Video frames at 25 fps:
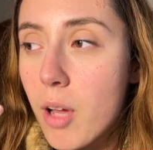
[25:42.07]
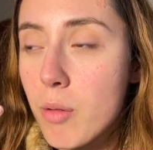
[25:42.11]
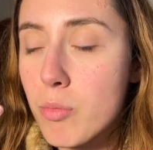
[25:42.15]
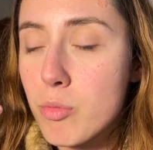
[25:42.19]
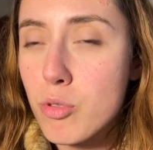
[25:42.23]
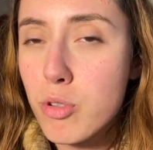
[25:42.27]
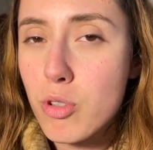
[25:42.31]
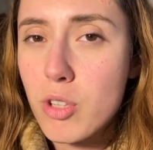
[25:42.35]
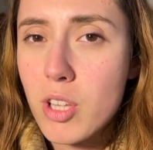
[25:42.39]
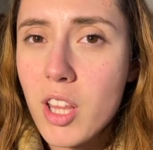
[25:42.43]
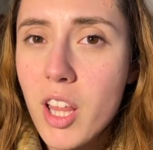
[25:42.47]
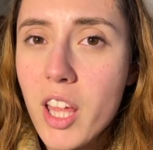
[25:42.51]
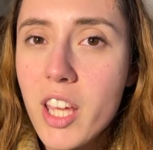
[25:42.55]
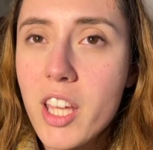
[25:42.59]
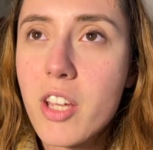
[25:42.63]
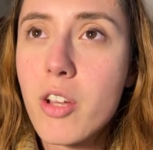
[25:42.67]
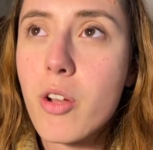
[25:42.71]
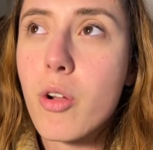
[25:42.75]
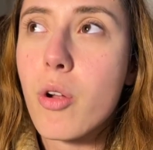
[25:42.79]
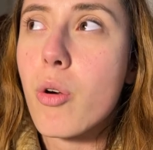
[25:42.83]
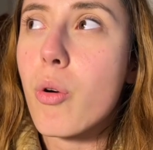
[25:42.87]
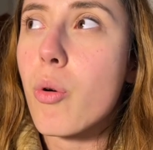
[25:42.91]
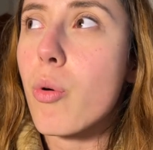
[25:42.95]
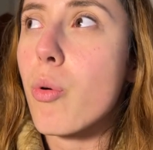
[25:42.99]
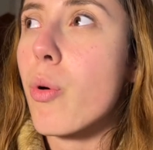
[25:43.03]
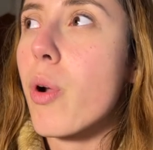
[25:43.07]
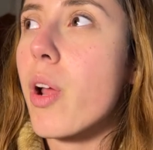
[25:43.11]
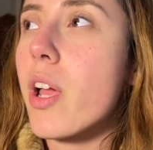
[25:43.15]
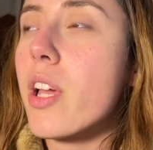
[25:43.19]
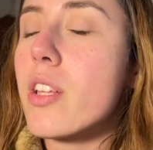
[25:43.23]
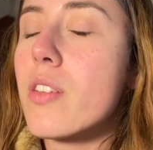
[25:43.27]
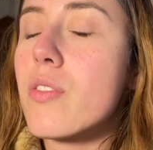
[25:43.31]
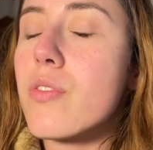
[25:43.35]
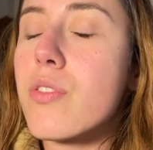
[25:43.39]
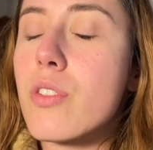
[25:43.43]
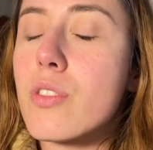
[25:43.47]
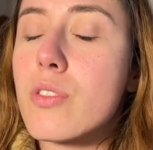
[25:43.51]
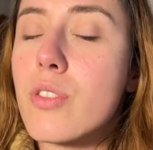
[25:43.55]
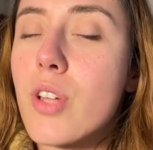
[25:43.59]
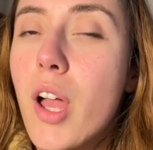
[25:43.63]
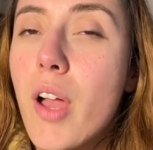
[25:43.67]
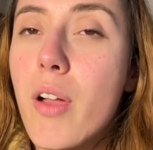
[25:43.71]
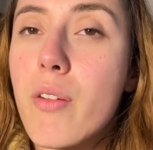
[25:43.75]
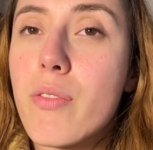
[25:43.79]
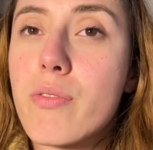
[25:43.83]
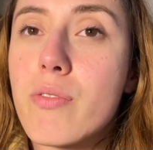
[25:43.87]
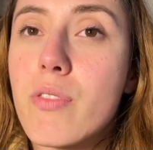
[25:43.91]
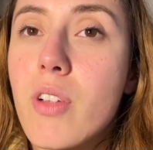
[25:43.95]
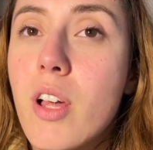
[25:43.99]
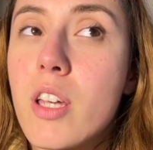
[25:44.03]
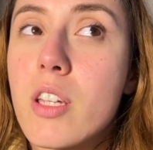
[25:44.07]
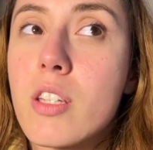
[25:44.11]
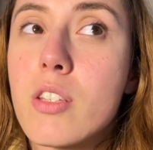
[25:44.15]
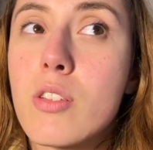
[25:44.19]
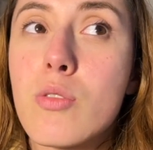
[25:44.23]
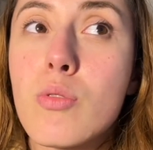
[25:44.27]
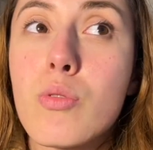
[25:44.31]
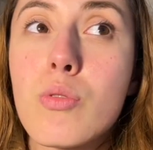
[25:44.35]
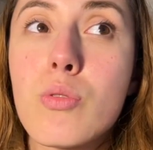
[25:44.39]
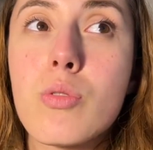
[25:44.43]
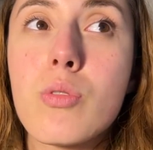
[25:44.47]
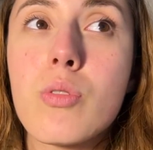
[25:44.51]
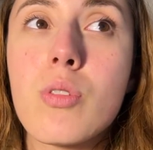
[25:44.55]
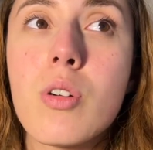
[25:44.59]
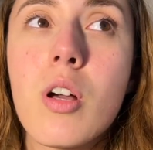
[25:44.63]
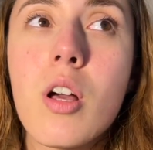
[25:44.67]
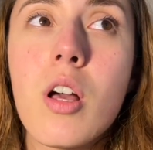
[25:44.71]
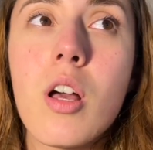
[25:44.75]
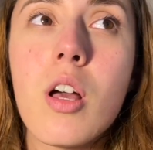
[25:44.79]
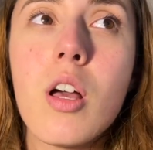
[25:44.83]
I'm truly like grateful to have like to